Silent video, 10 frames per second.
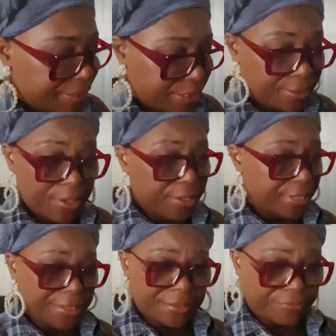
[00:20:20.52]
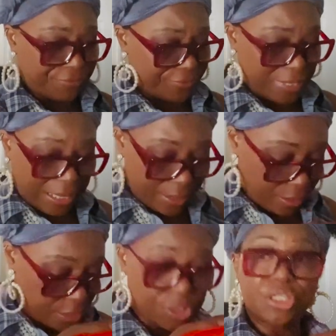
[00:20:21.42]
see that stuff that
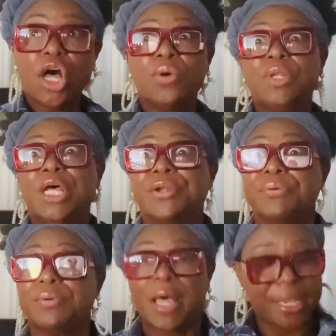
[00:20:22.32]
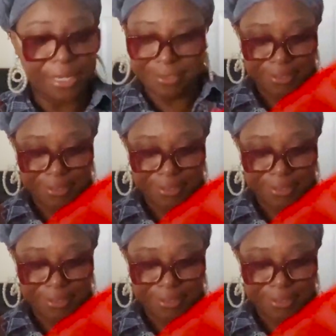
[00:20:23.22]
so little i can't